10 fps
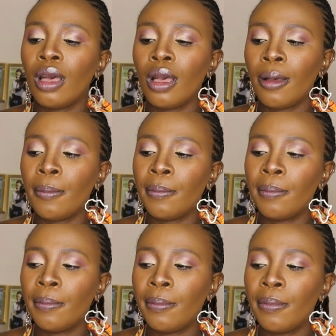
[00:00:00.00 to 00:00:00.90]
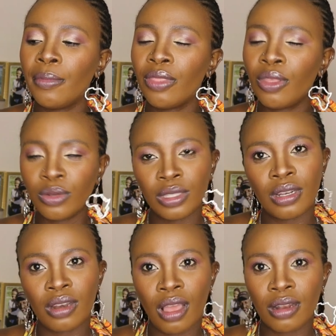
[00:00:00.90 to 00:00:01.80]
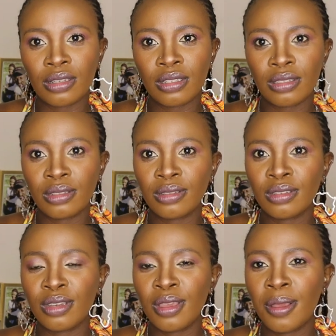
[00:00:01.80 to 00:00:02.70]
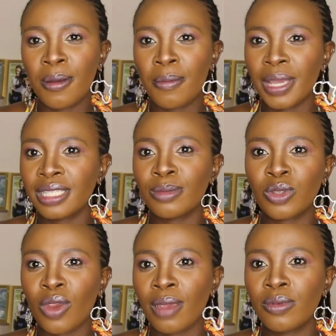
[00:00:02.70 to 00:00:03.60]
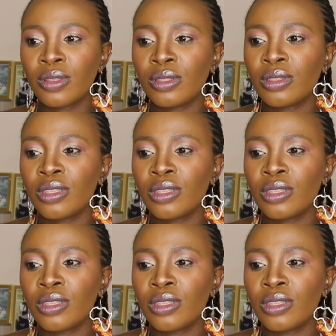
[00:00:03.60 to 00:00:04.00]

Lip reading: Those are not my subscribers.